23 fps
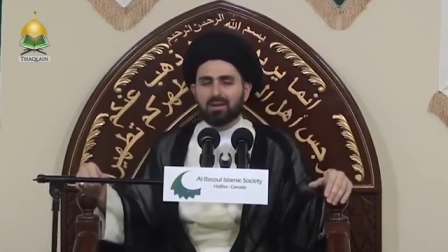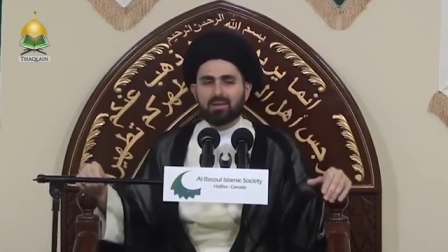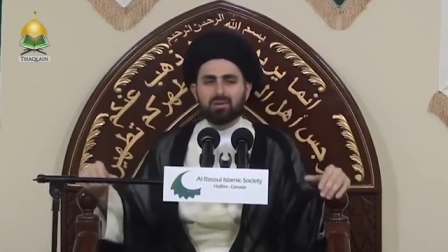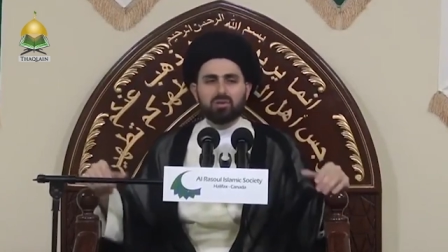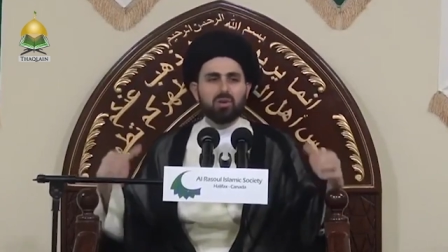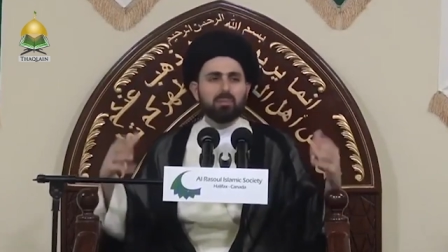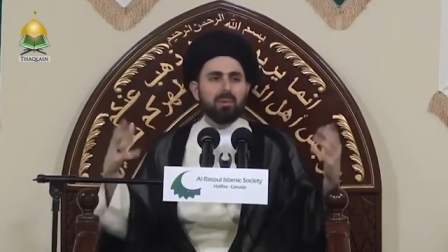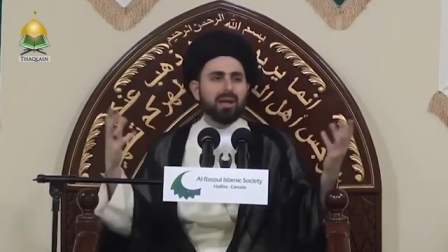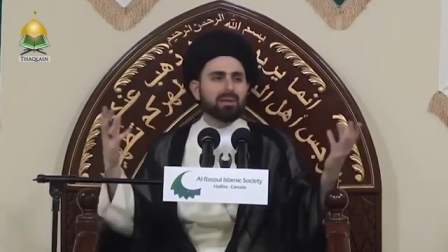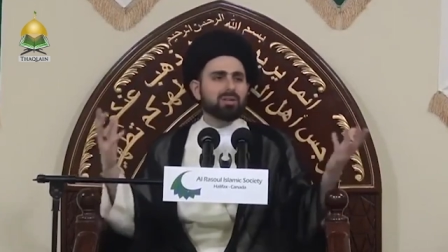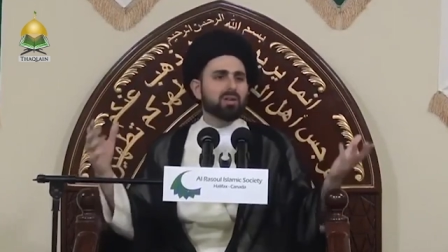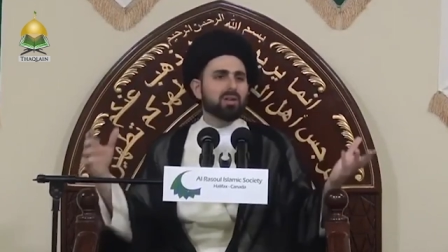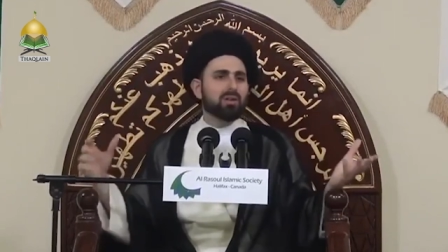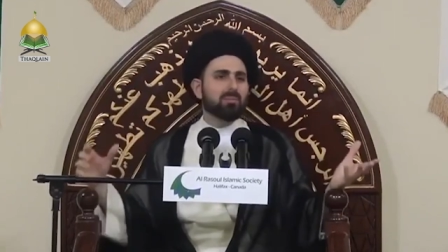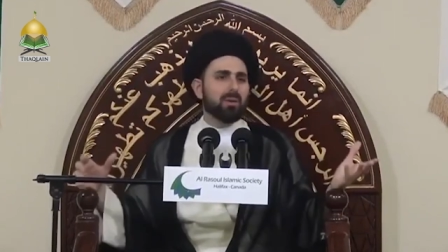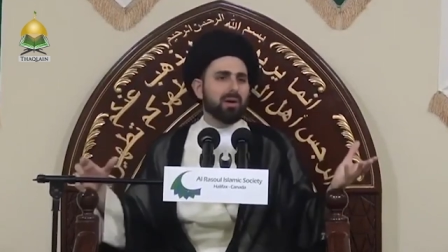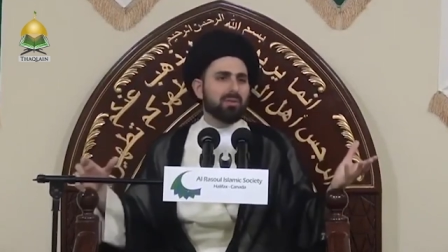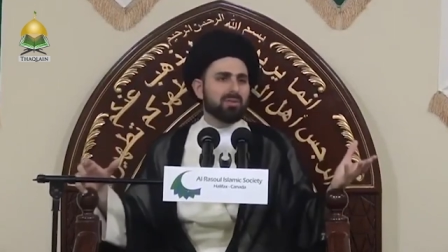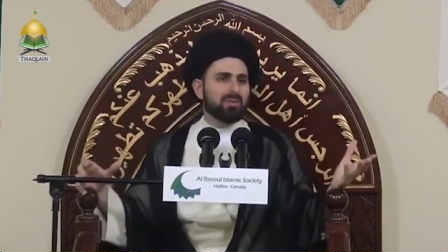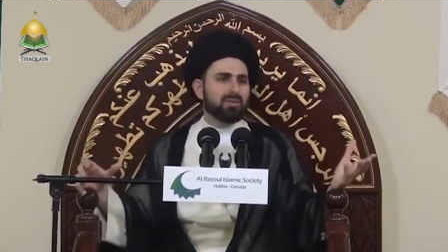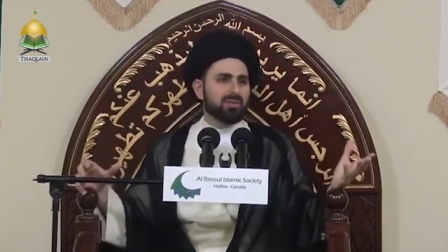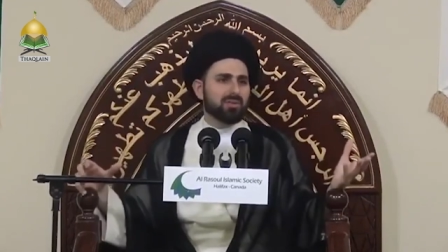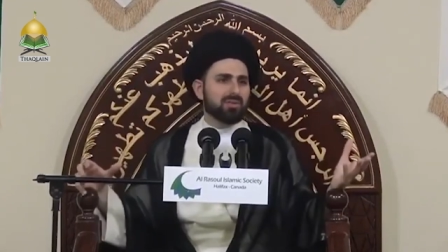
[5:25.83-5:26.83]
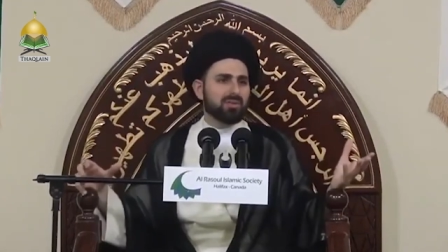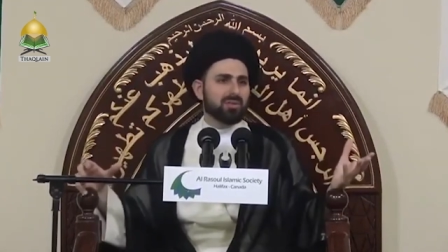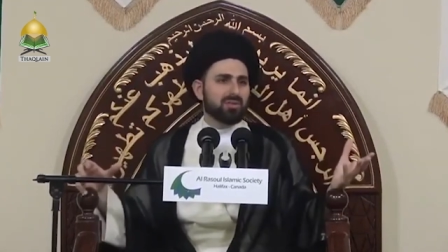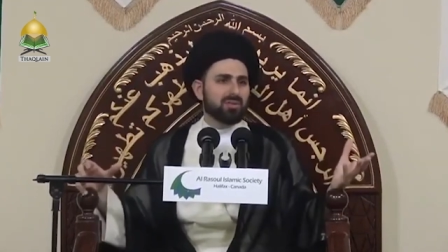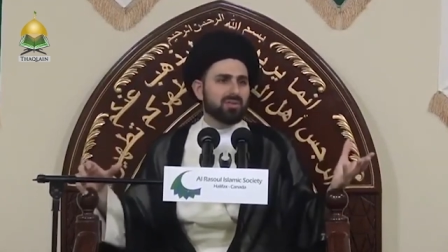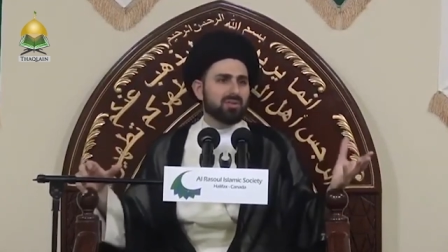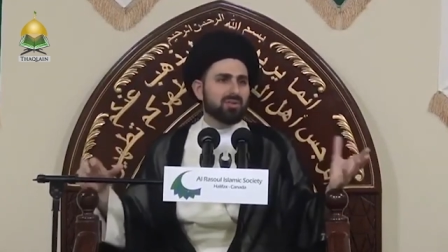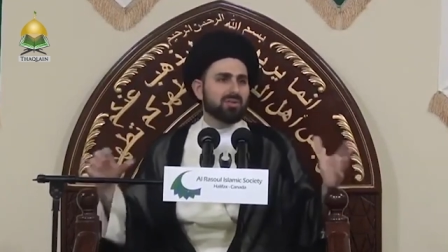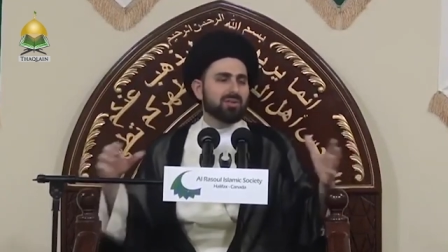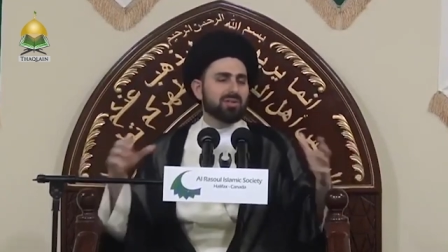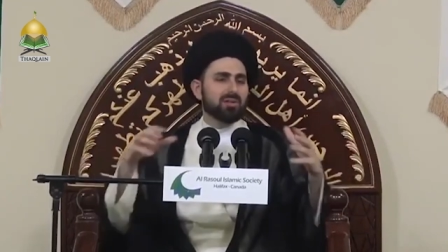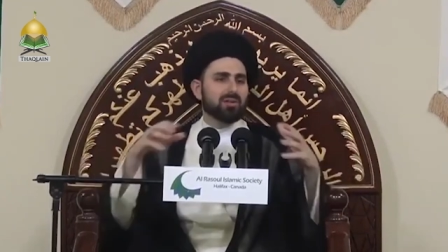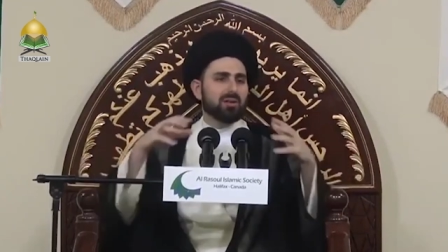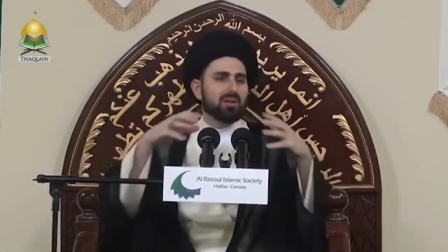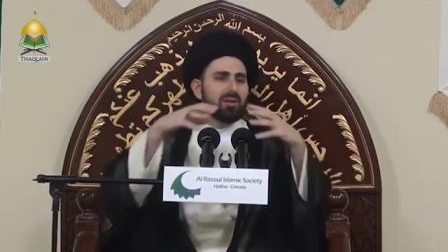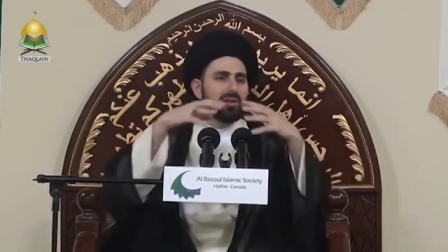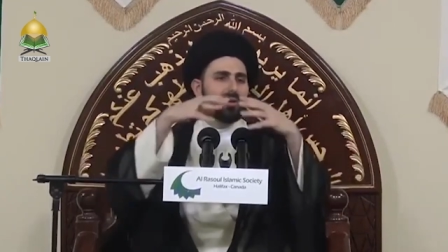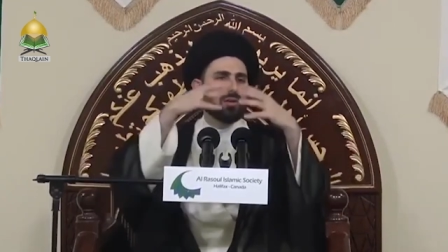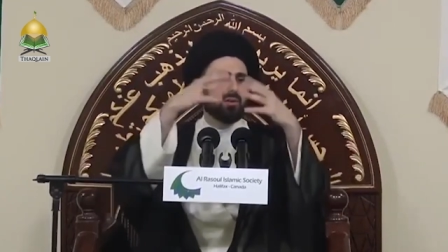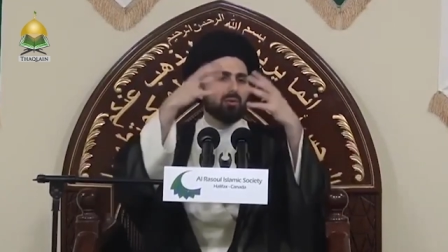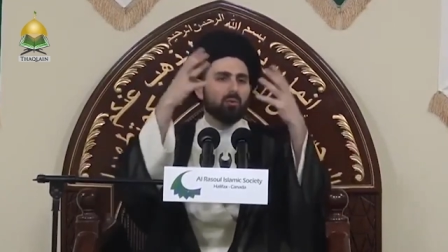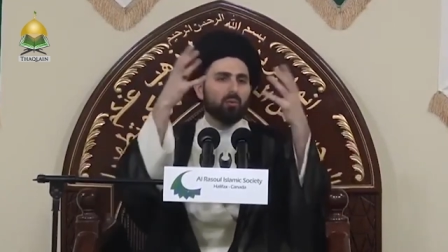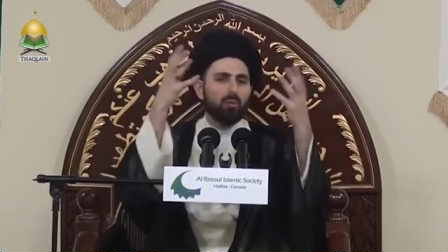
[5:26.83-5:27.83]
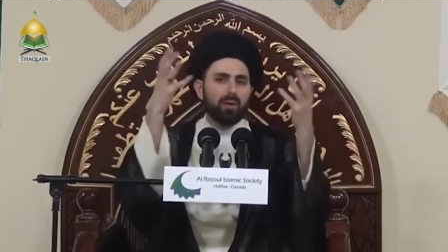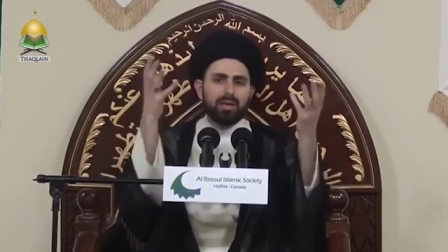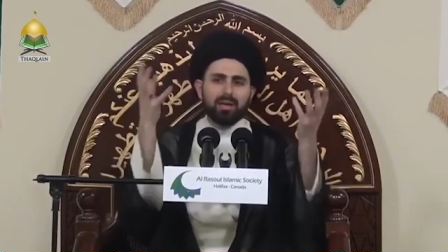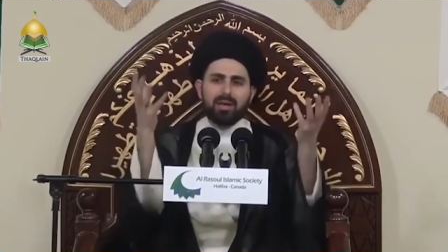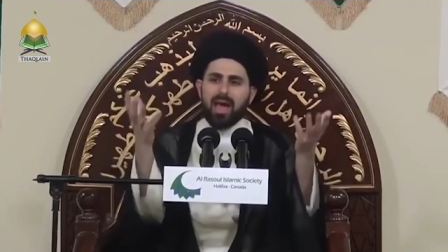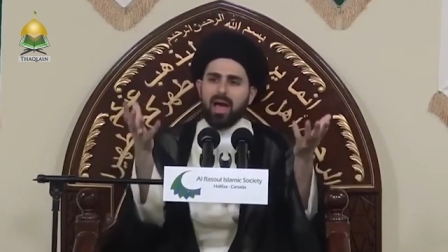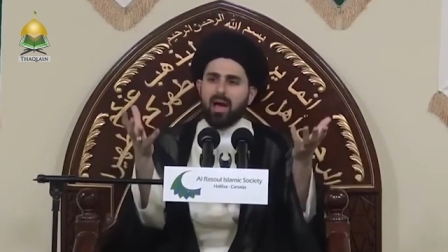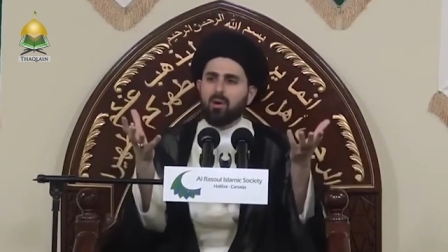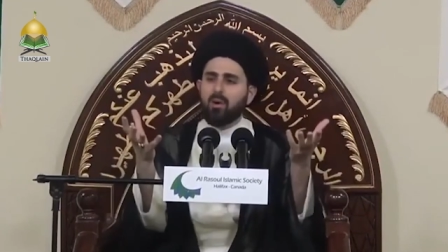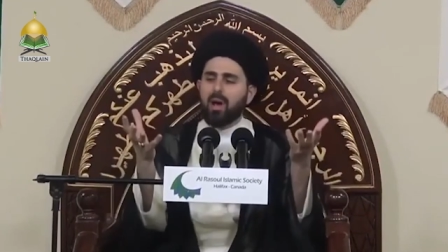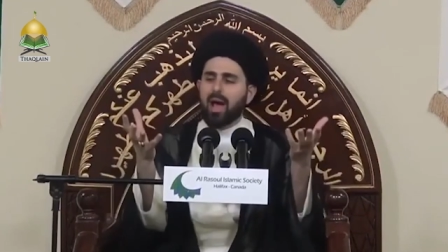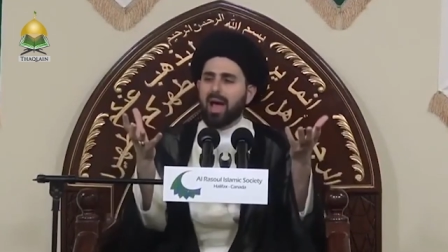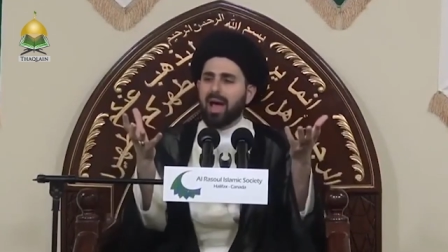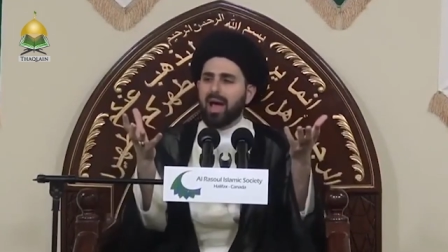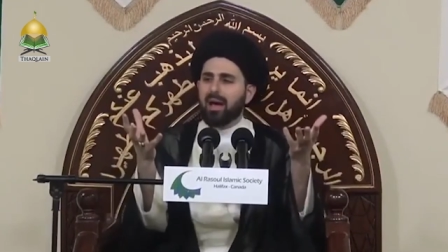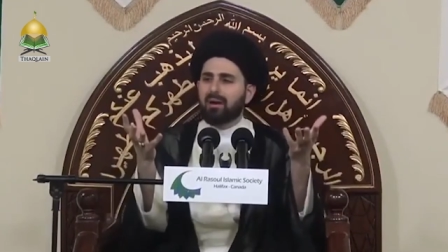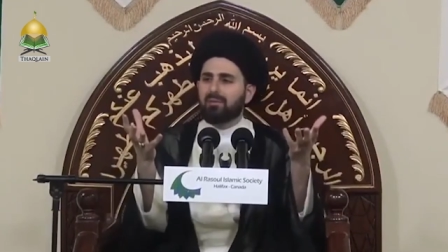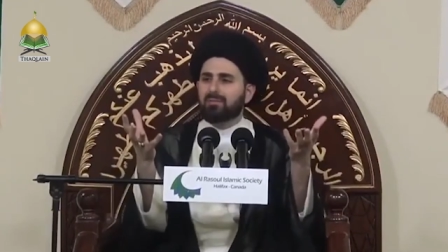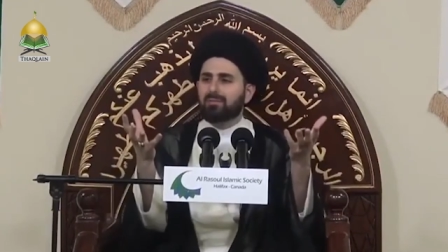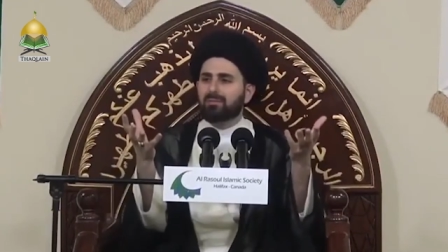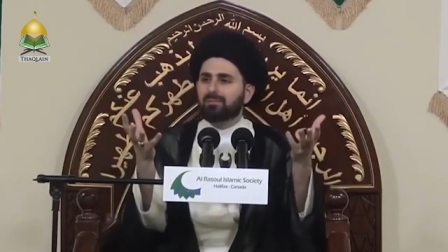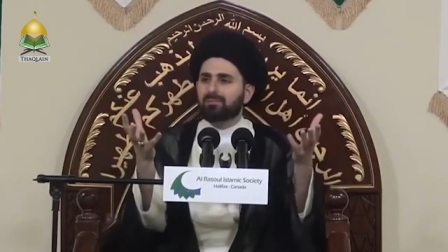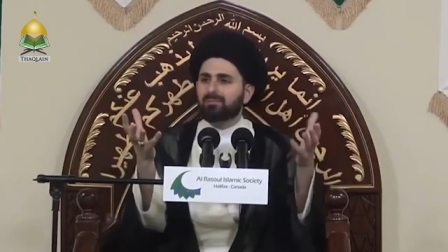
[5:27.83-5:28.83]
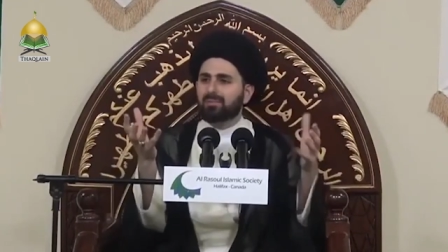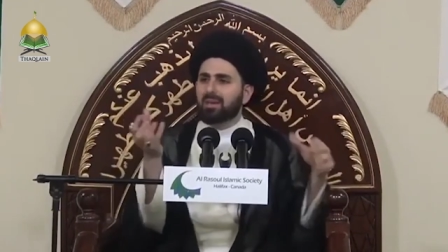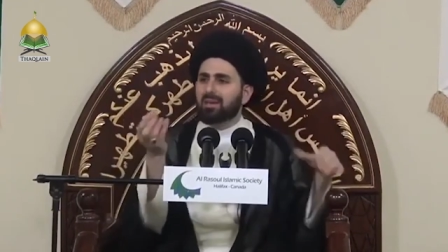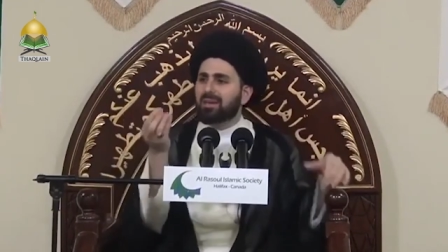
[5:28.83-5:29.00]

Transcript: So my dear brothers and sisters, we now have